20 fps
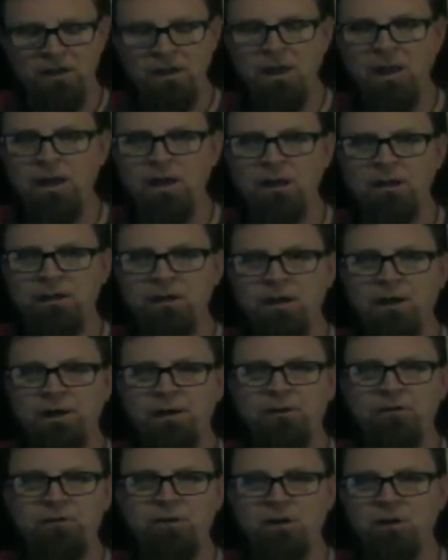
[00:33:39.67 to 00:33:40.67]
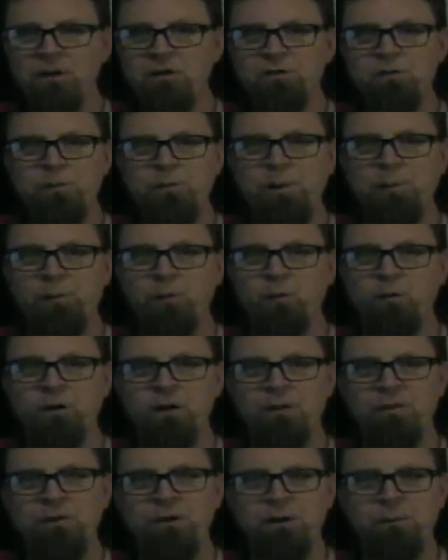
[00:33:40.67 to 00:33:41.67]
and uh, tell other people
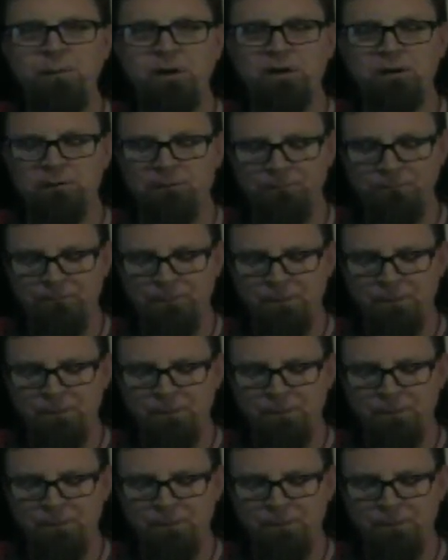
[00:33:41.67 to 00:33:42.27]
what I thought about it.